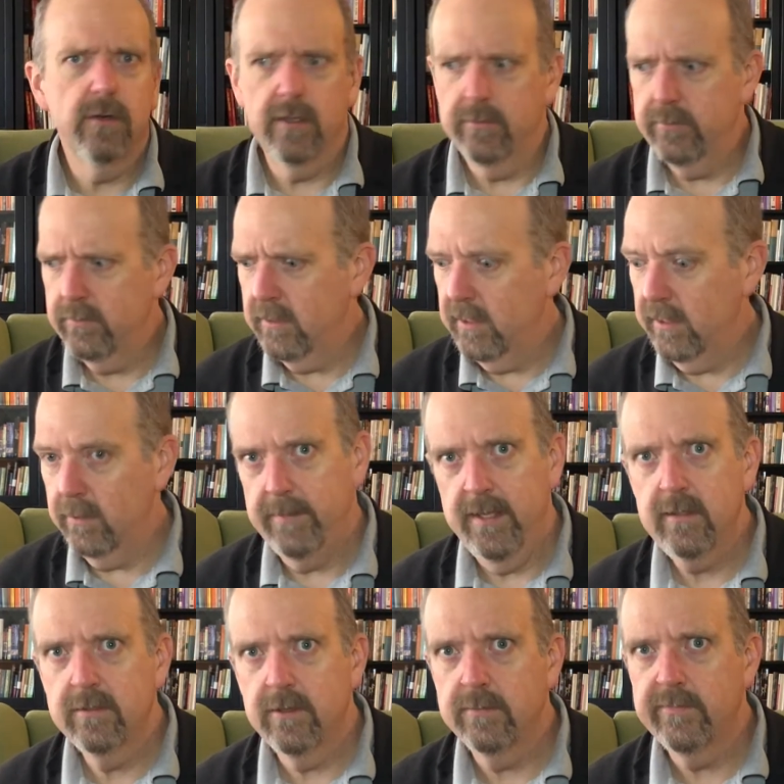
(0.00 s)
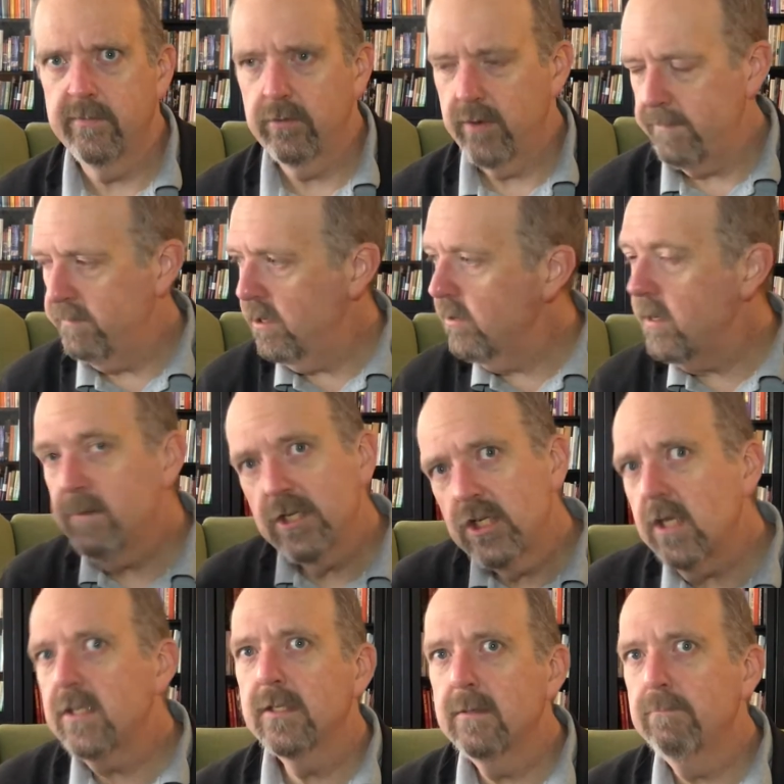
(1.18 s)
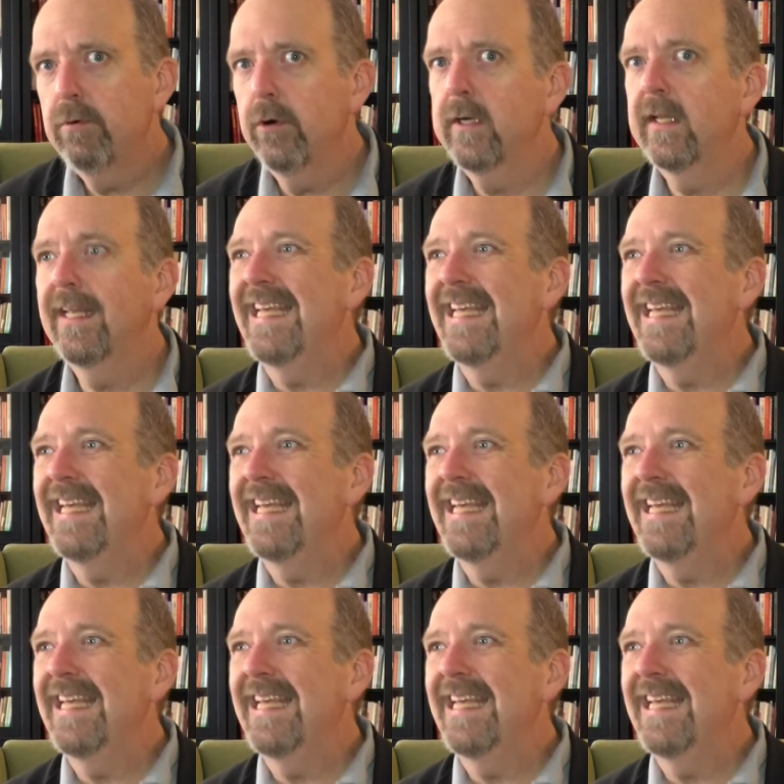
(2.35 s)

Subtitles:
a little bit in terms of a great beauty, but just as importantly,